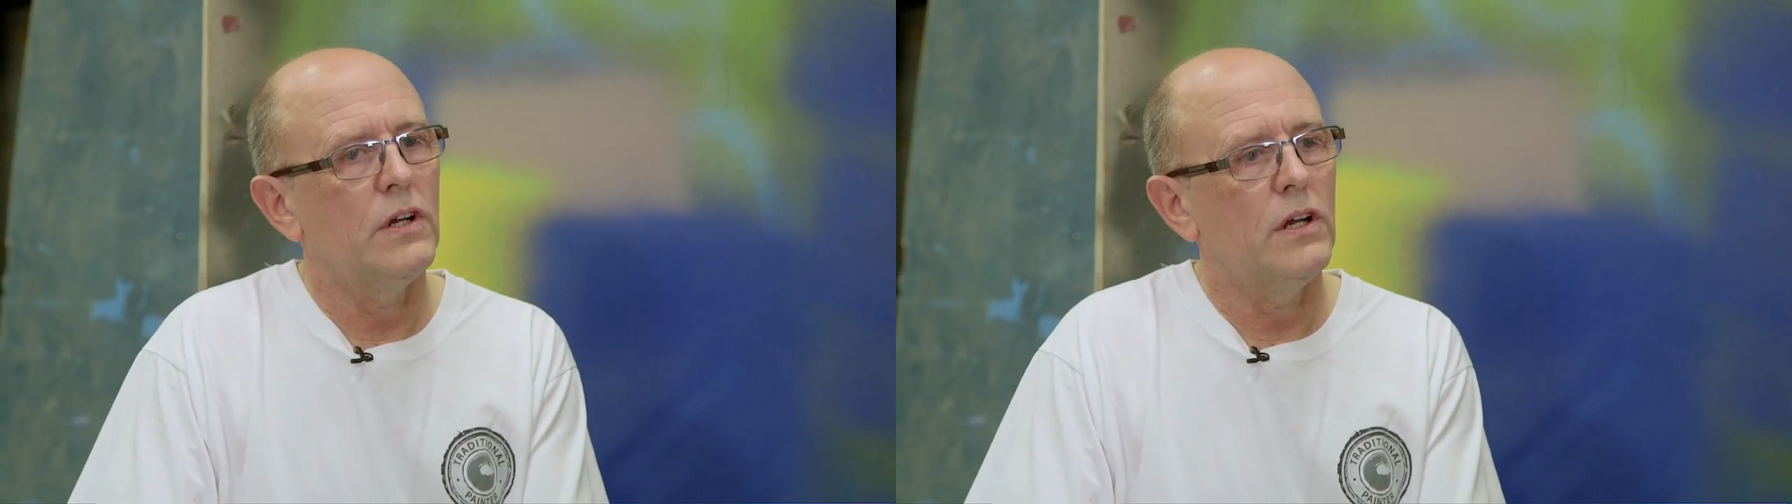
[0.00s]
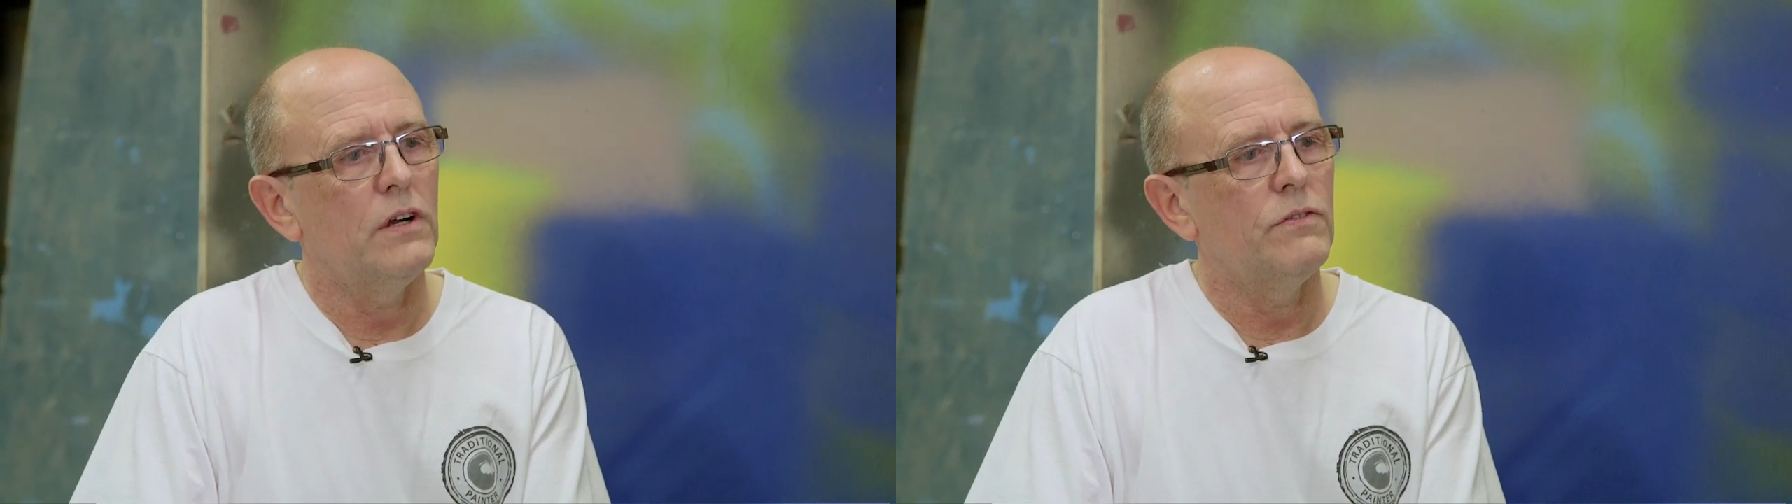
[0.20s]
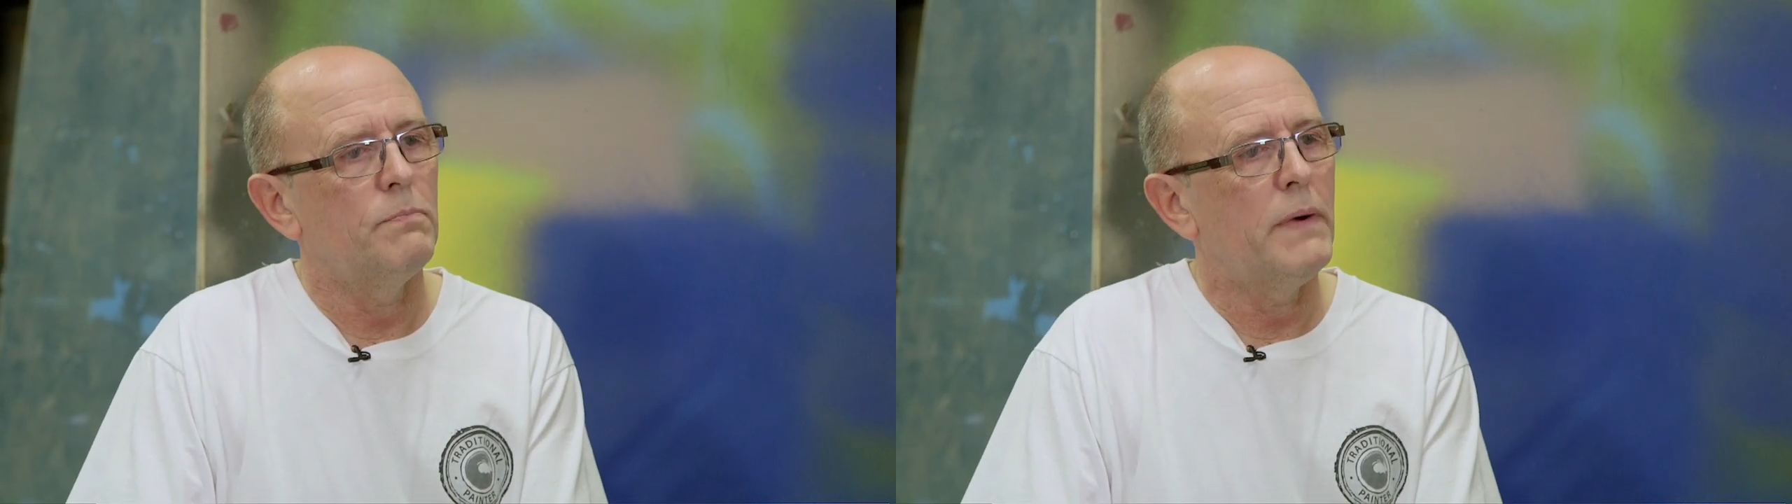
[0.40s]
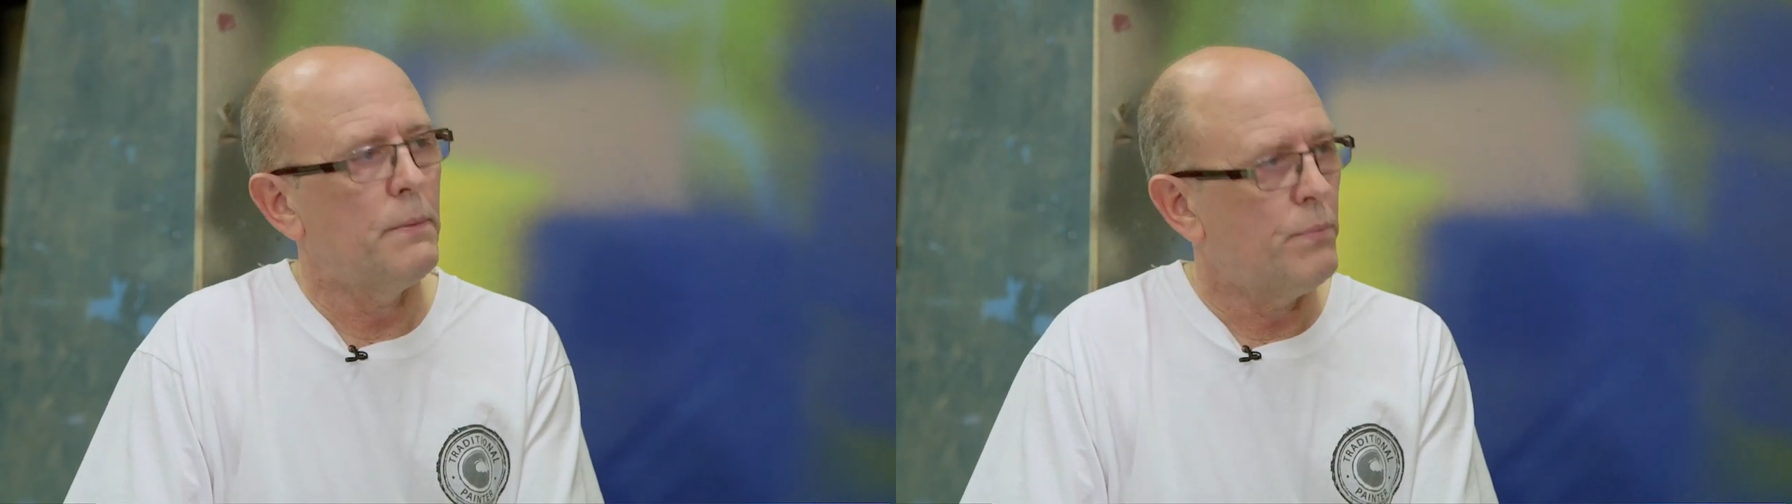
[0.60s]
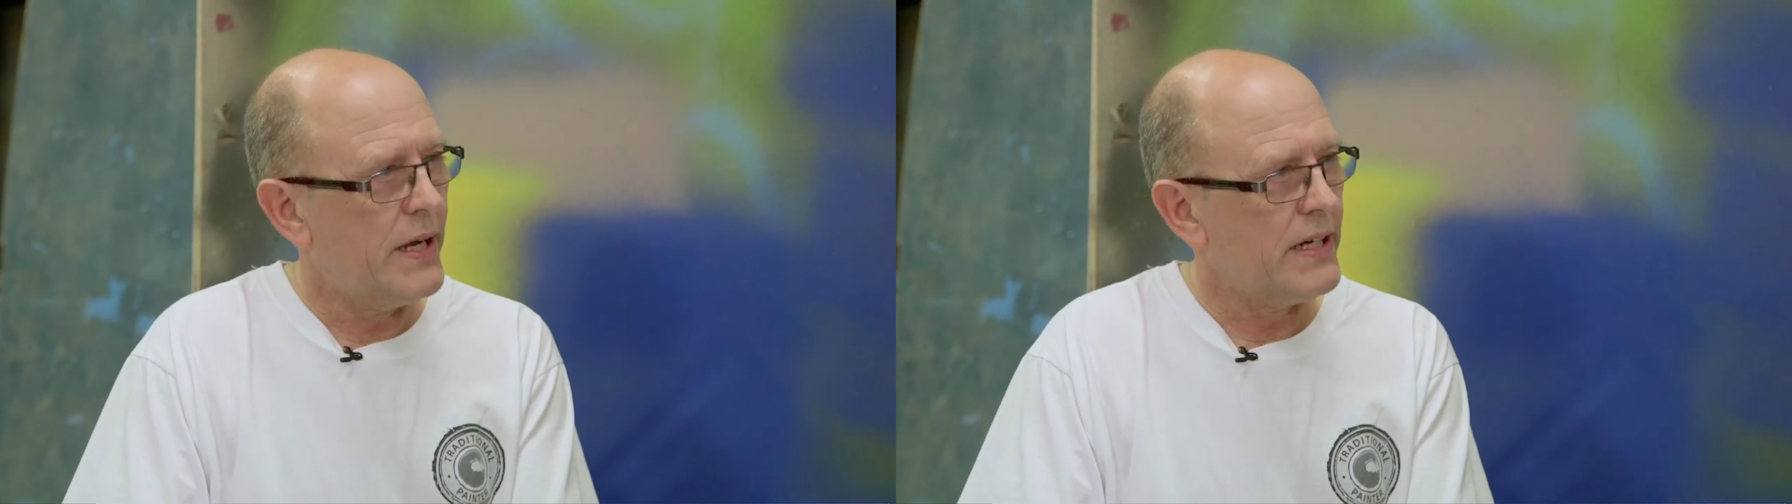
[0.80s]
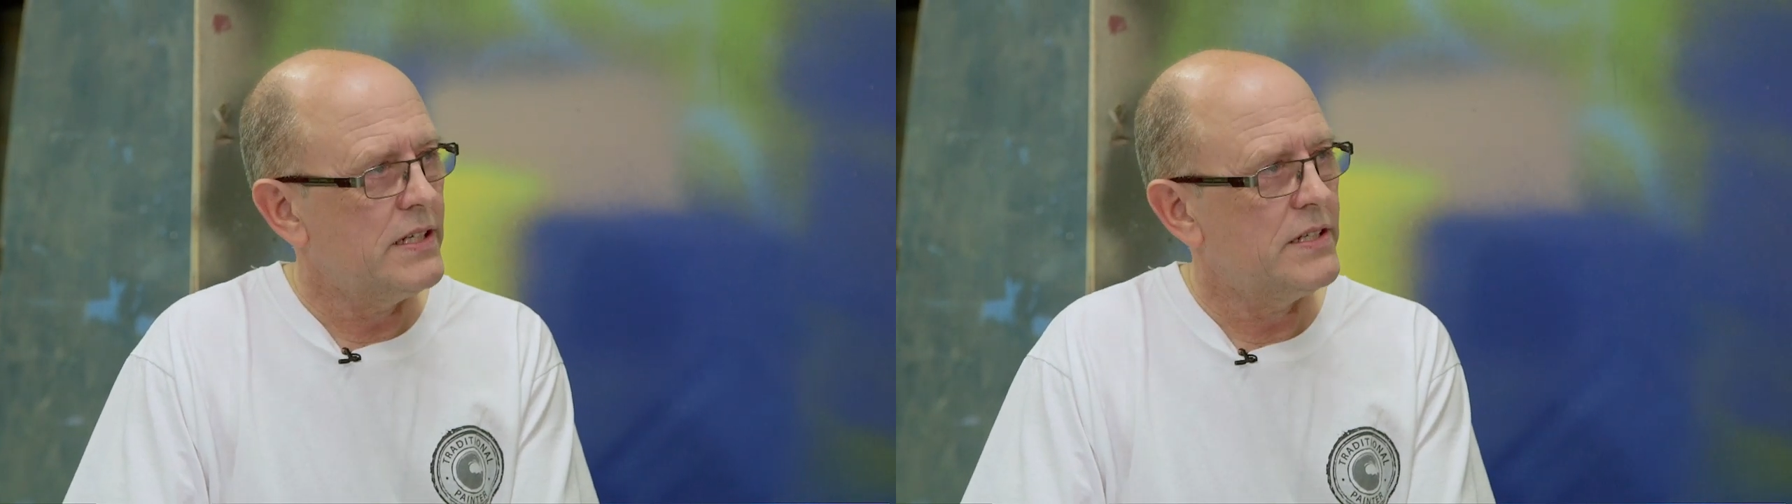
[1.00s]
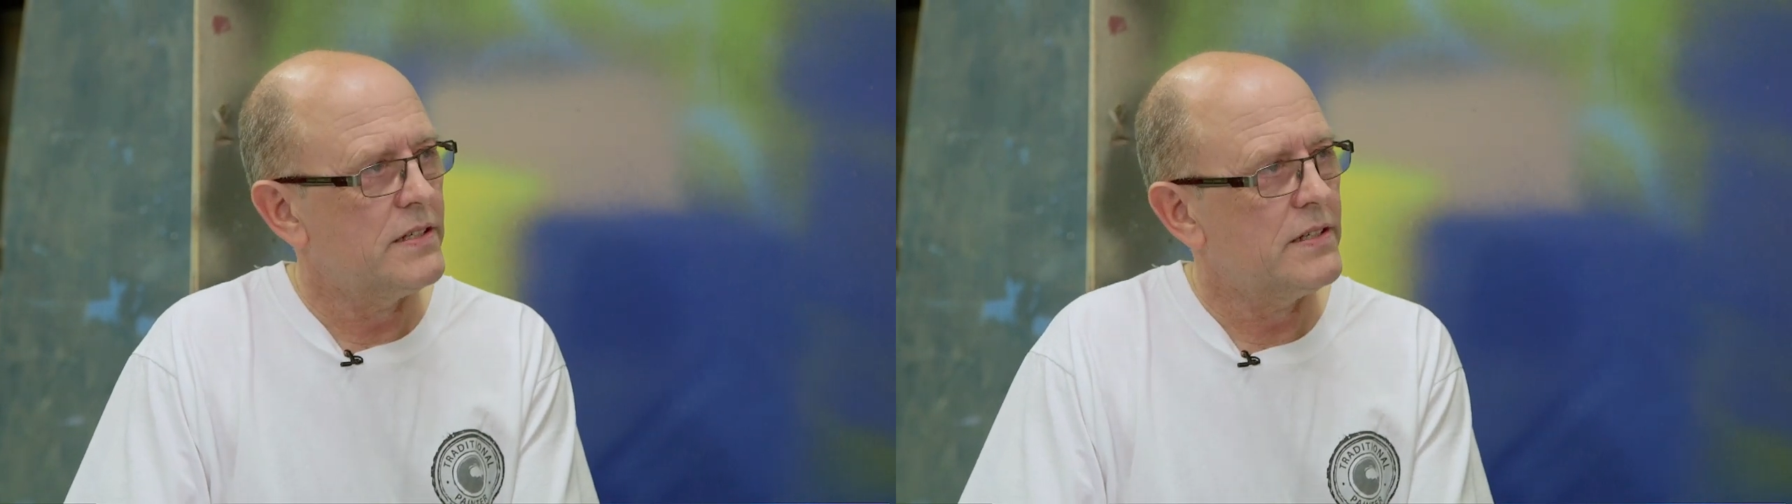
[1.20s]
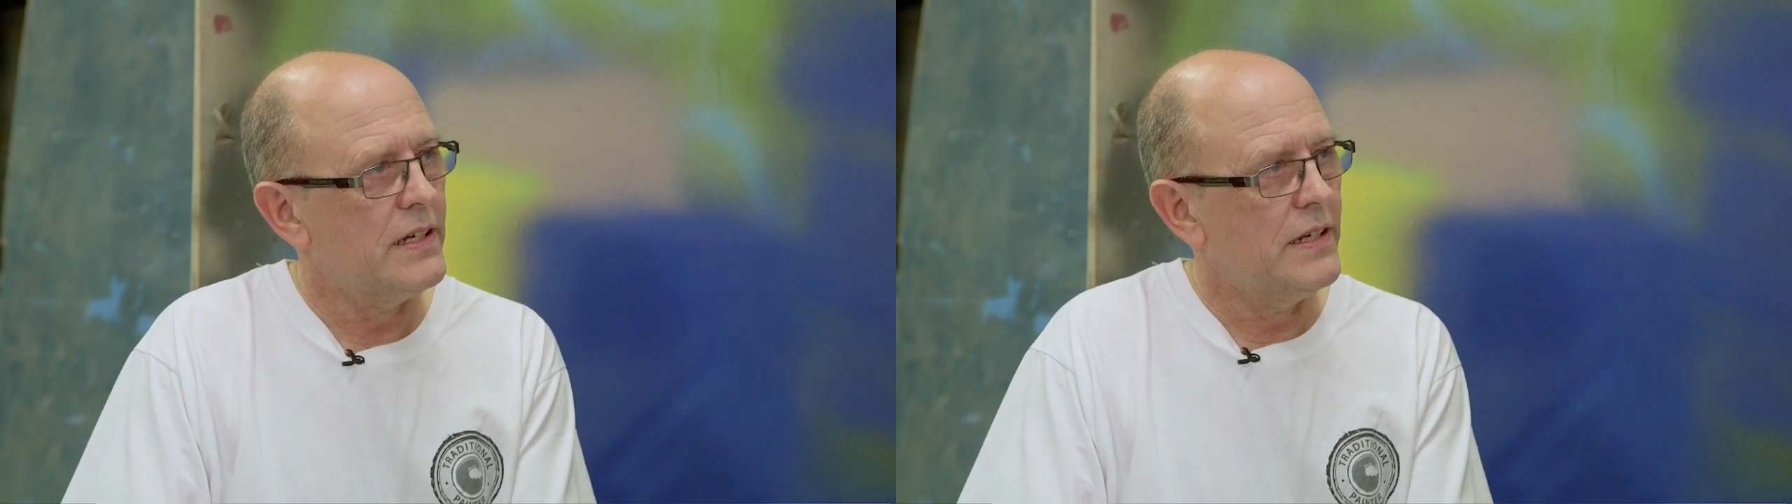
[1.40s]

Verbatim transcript: a lot of bad practice